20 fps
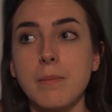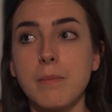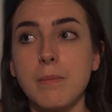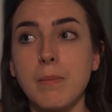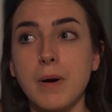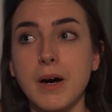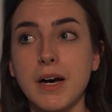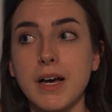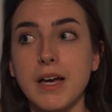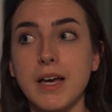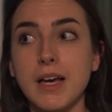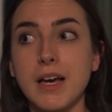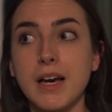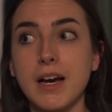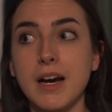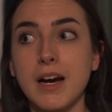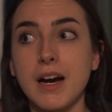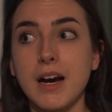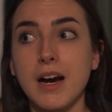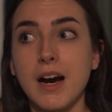but
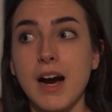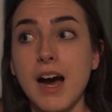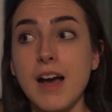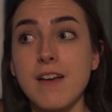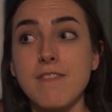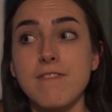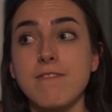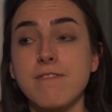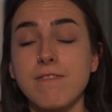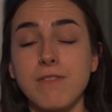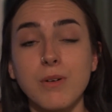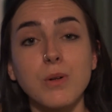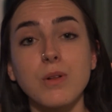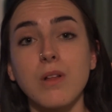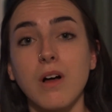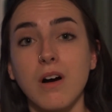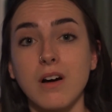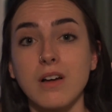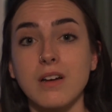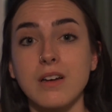i full
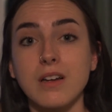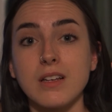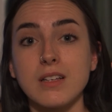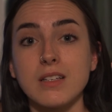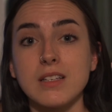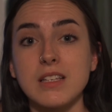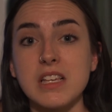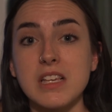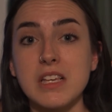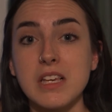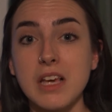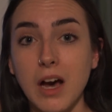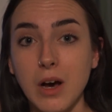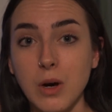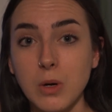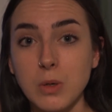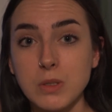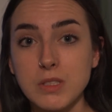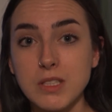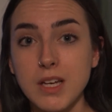on
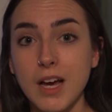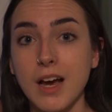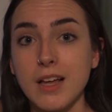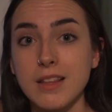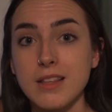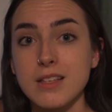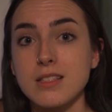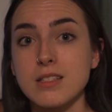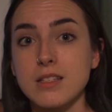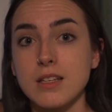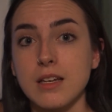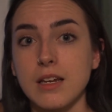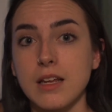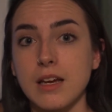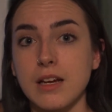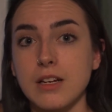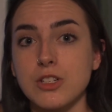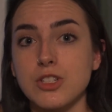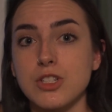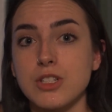yelled at this lady
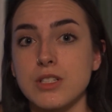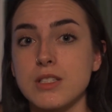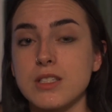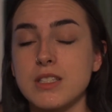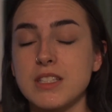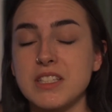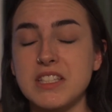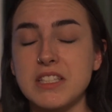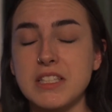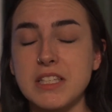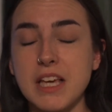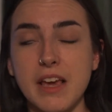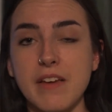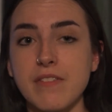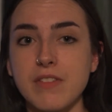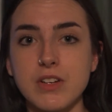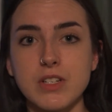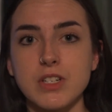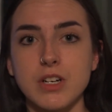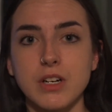and just
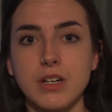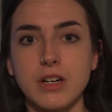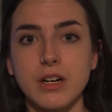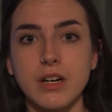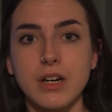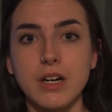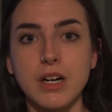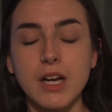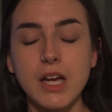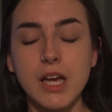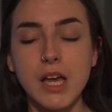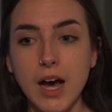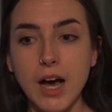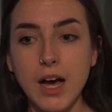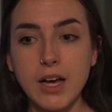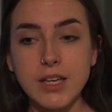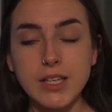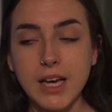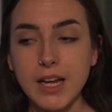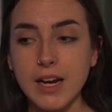gave it to her
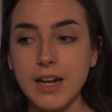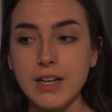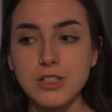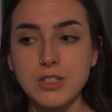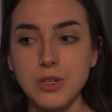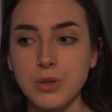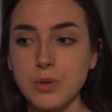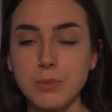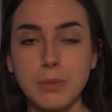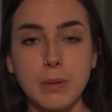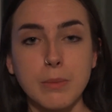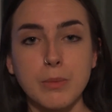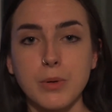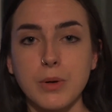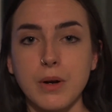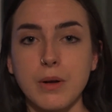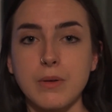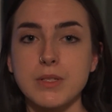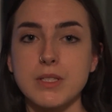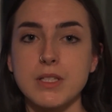again i don't remember
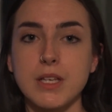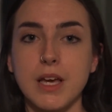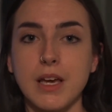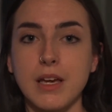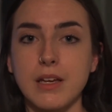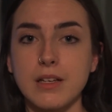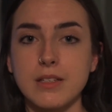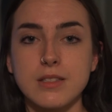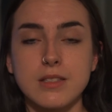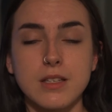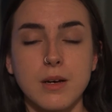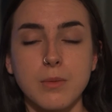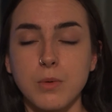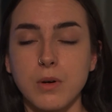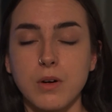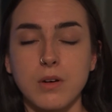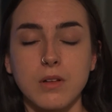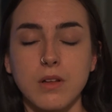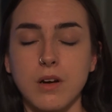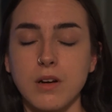what i was saying
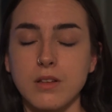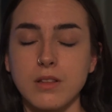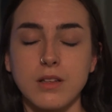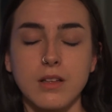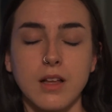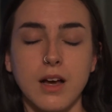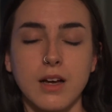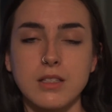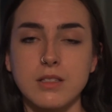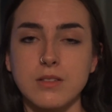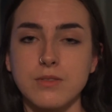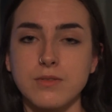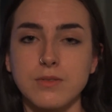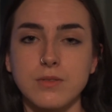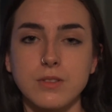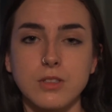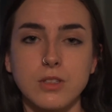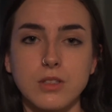somewhere along the lines of